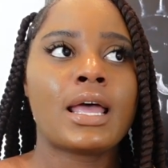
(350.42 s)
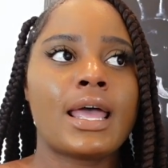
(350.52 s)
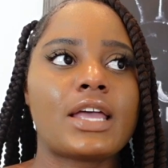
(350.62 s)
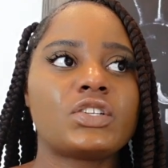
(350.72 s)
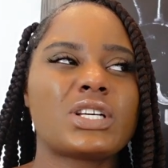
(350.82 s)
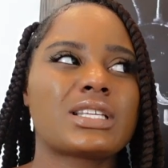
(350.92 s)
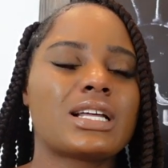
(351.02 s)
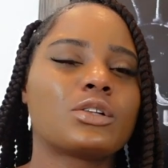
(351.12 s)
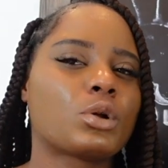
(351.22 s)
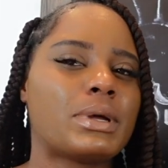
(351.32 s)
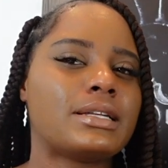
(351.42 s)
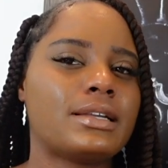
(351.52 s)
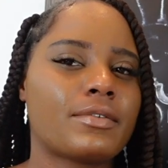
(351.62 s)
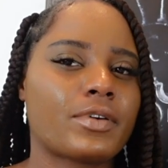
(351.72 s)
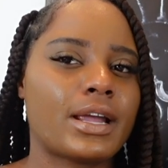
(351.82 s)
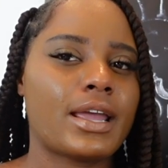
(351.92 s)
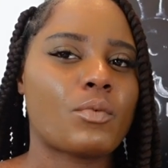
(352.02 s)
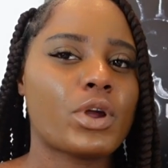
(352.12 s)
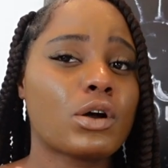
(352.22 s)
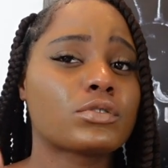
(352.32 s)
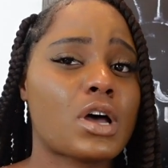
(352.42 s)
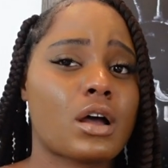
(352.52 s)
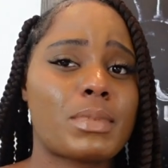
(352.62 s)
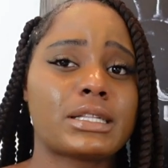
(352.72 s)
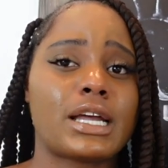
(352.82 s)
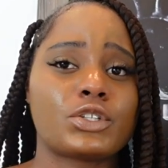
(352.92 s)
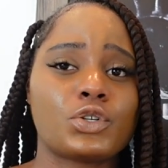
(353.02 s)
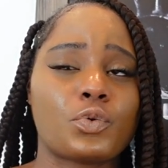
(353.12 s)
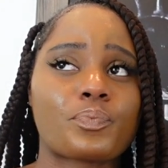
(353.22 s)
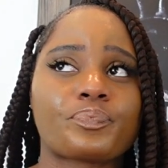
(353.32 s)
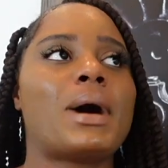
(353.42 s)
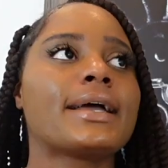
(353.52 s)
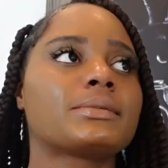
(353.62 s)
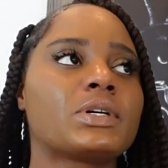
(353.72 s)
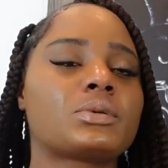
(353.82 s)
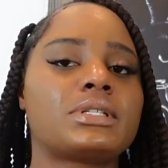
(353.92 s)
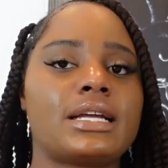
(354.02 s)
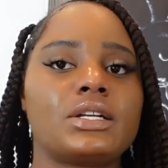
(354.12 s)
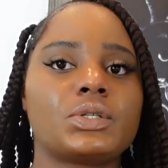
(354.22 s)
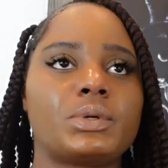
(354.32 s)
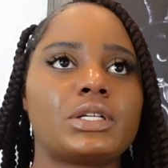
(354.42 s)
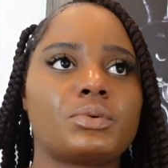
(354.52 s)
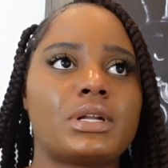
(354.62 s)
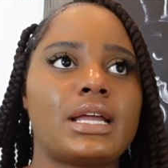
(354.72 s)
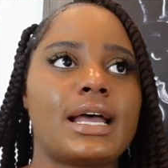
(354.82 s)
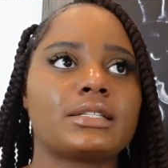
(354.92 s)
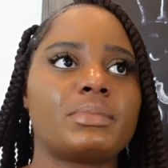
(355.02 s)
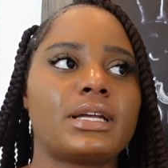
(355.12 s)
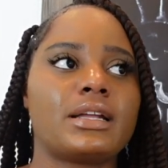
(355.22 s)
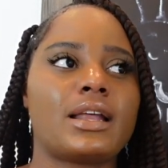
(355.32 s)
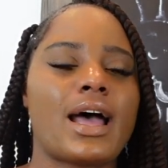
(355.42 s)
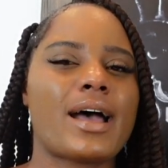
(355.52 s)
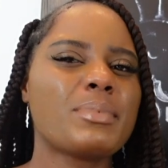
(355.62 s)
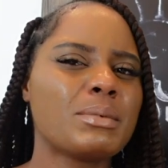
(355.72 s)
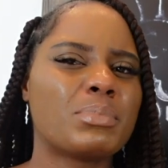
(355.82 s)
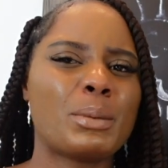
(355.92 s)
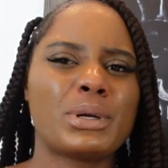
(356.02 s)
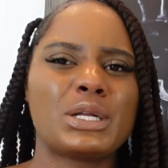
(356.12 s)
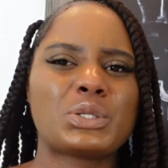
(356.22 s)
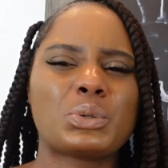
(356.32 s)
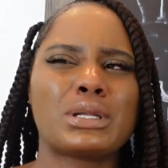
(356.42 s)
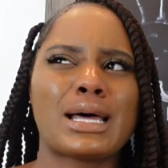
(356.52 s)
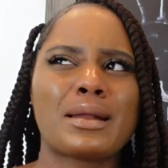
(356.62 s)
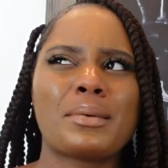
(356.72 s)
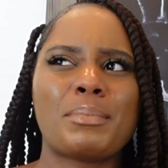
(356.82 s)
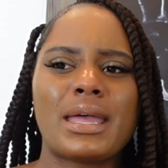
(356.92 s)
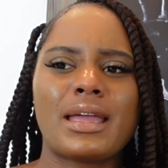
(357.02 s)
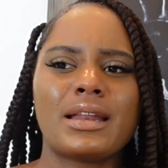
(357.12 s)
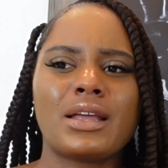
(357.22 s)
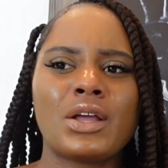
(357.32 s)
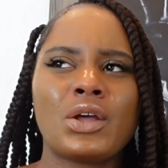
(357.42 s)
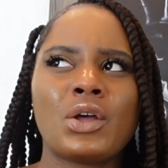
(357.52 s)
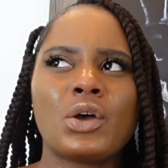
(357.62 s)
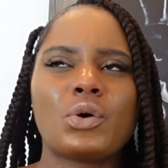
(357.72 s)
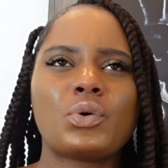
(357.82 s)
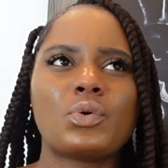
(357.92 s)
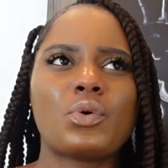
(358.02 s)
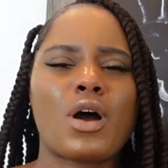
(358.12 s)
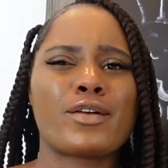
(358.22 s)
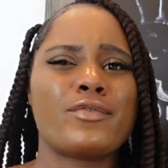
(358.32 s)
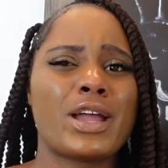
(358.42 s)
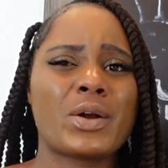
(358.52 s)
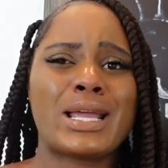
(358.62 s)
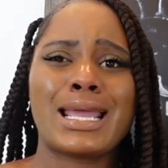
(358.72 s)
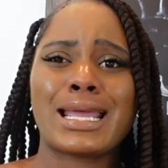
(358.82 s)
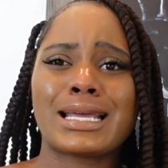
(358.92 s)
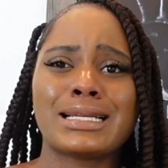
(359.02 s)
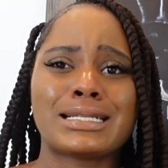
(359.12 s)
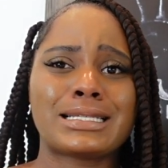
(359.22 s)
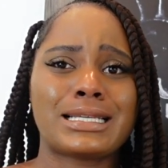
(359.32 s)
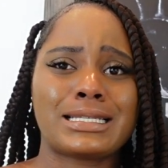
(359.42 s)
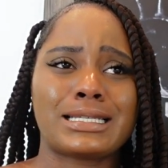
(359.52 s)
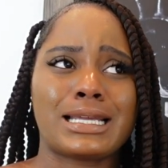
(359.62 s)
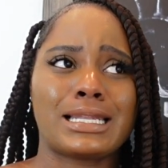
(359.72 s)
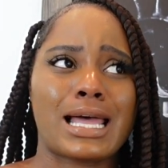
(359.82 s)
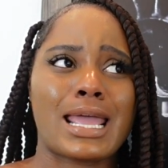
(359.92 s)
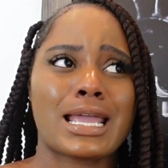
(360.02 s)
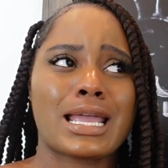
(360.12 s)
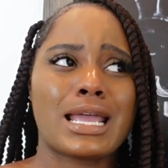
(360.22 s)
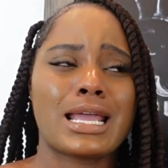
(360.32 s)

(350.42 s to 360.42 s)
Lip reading: It's just a little bit different, and we're gonna talk about that too. My experience with dating in 2020 has been, I've been bumping into a lot of men who are very inconsistent. Like,